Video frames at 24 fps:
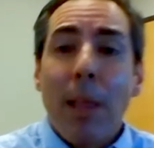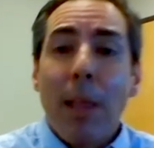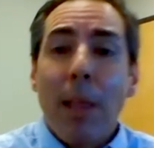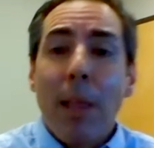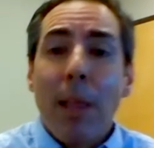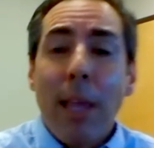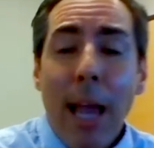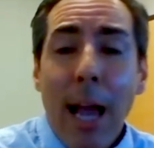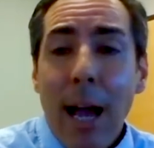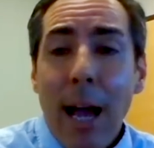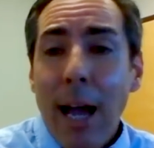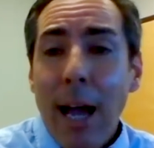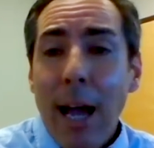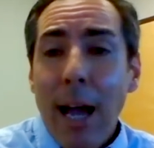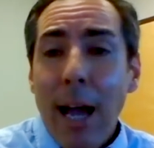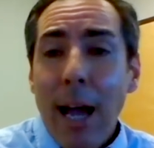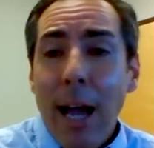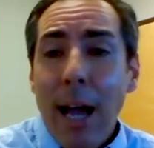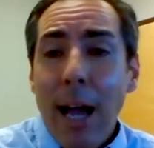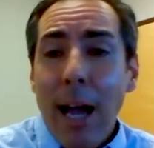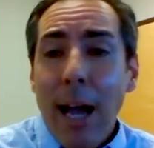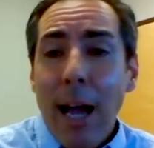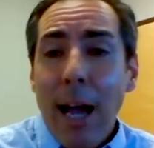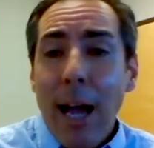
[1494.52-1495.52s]
Yeah, I
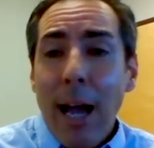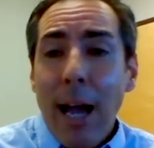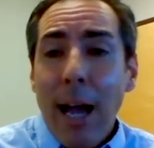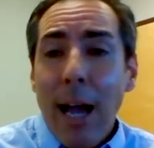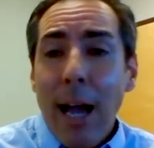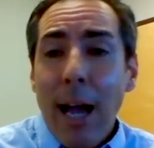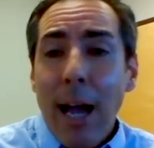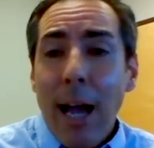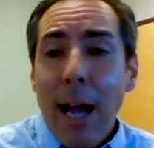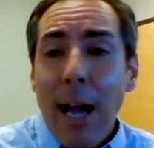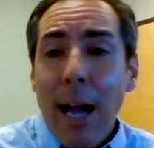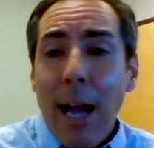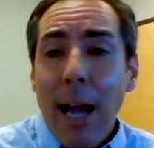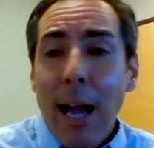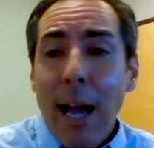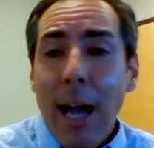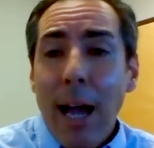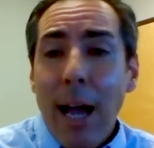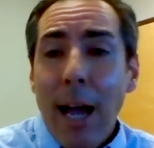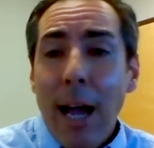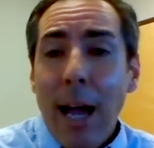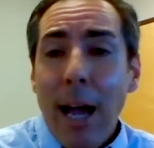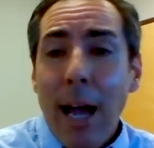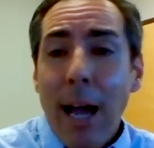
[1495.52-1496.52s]
try to
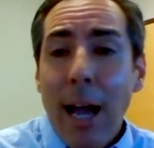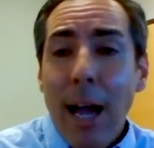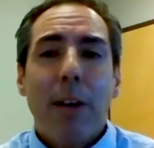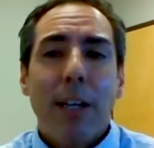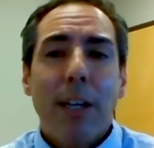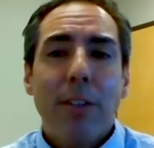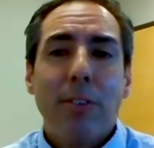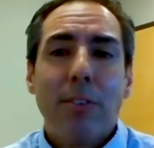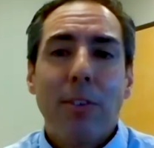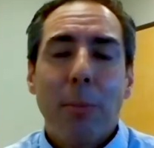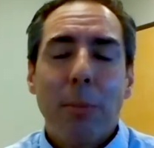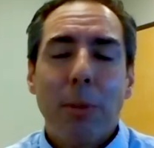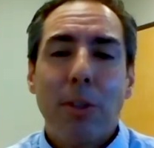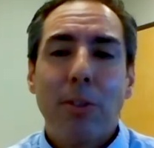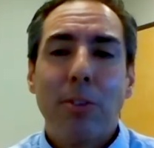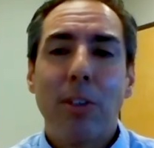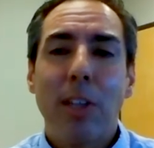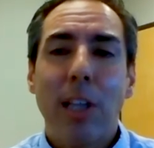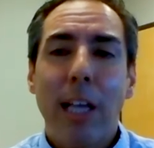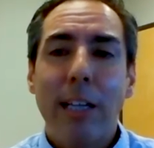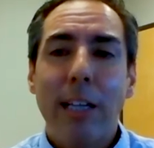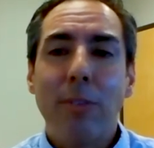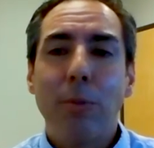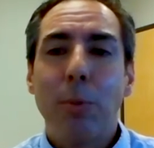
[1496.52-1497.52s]
identify some of those
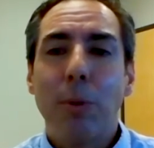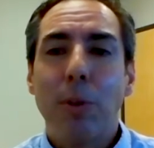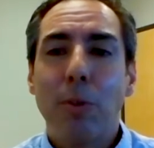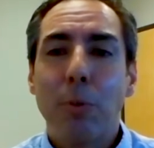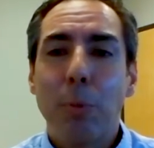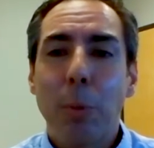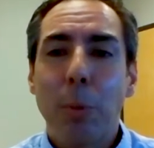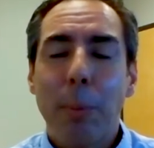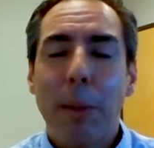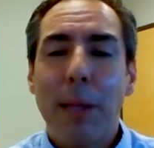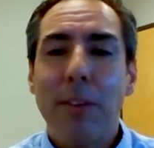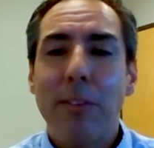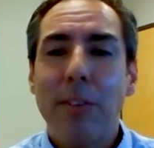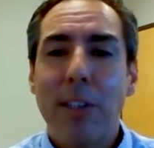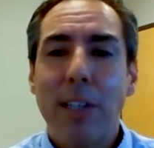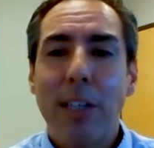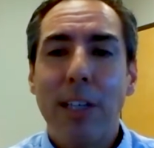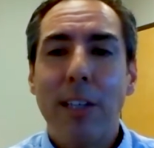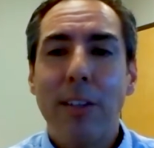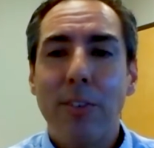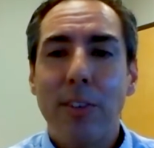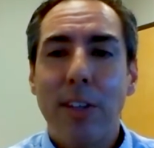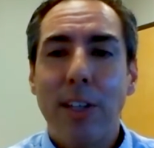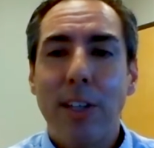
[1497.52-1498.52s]
clients with those
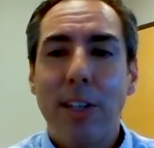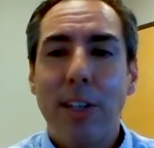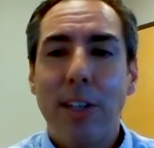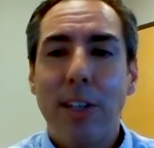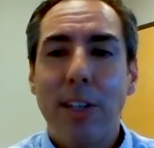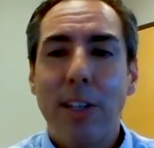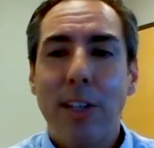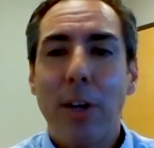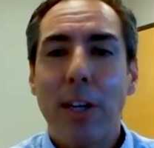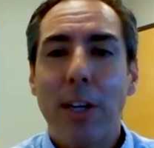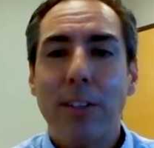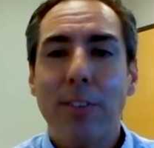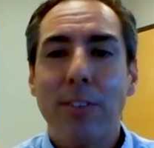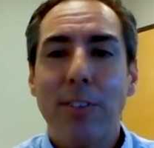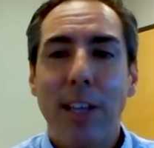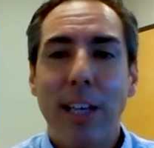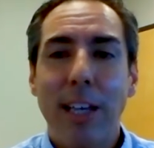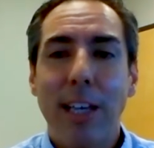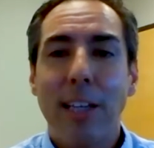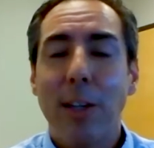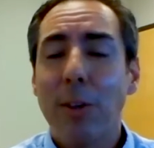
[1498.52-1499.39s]
propensities, and I try to say,